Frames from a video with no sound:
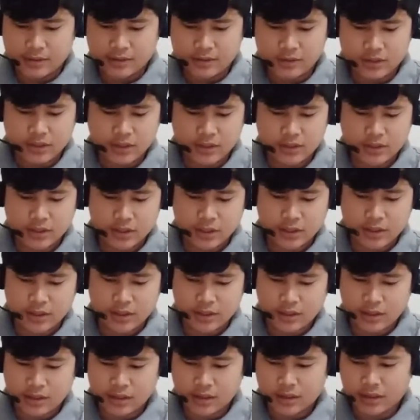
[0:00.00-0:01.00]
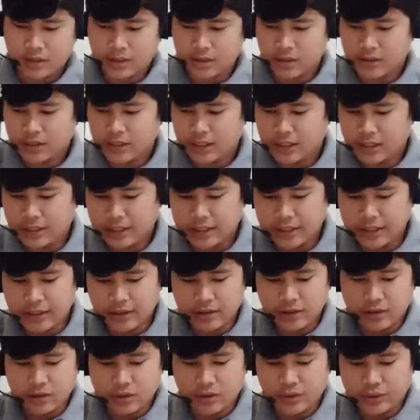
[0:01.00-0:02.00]
Just a
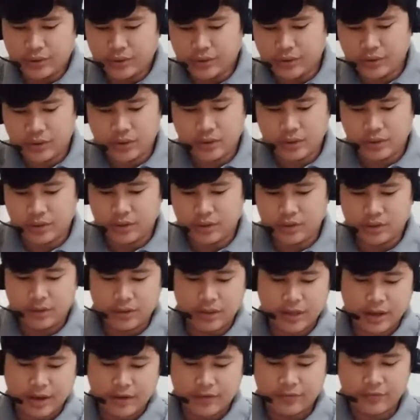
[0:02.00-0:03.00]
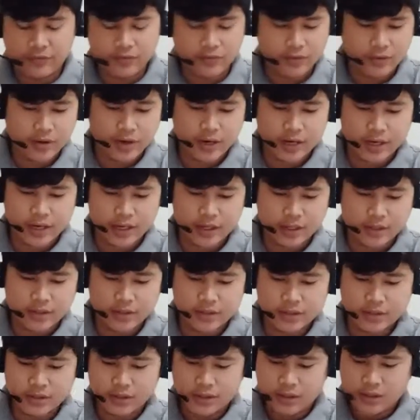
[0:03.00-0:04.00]
clear look on that
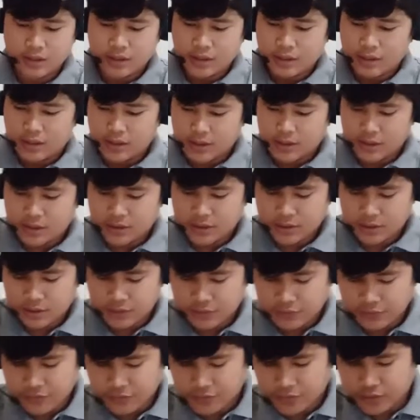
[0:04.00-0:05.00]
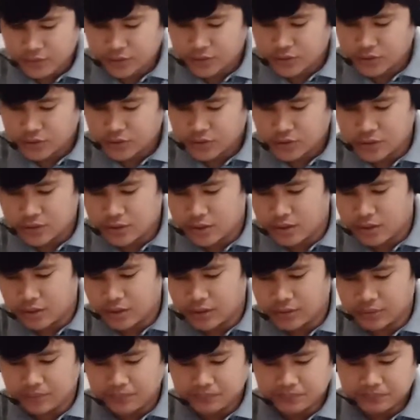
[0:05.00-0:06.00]
phrase. It's in 1
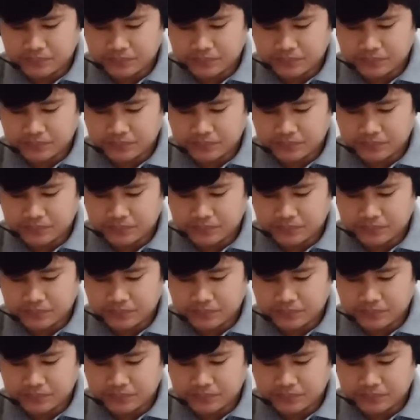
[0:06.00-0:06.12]
John,